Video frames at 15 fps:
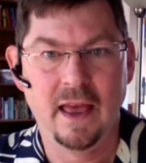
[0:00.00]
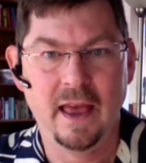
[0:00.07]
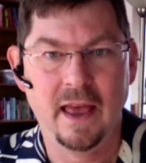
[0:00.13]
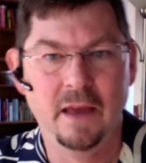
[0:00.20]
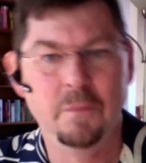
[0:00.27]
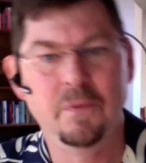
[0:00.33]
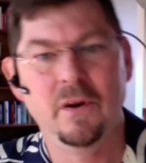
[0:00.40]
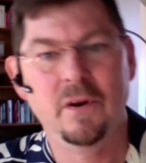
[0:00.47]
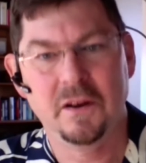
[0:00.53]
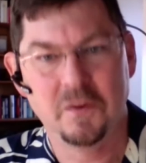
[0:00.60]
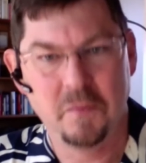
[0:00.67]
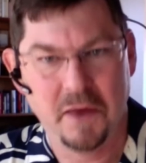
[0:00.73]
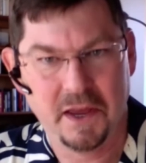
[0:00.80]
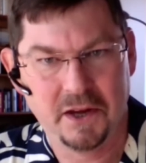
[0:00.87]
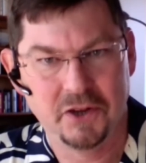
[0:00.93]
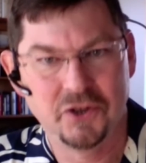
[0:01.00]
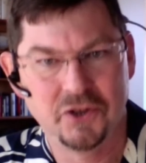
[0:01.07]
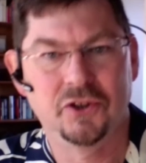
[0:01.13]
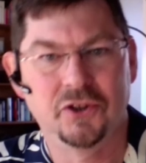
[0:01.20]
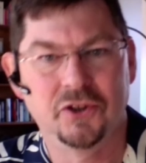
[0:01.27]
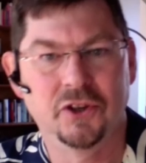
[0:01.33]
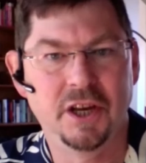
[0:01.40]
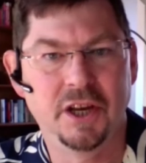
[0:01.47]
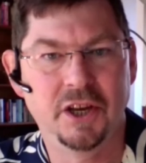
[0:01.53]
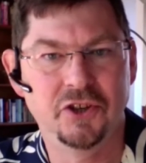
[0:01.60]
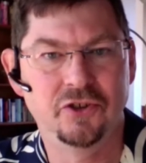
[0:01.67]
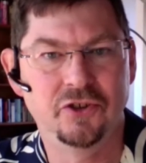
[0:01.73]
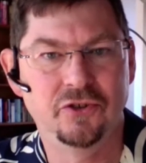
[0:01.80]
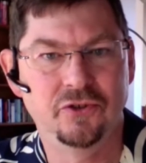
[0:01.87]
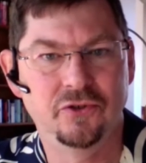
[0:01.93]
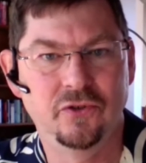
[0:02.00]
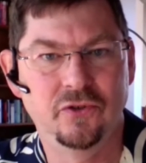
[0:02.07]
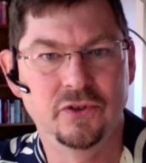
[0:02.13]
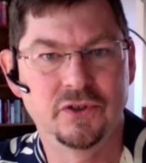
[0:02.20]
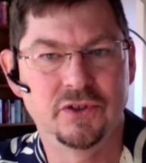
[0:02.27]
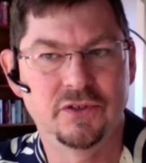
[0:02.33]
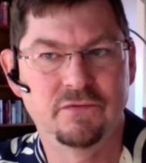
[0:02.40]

Hey, product manager, can you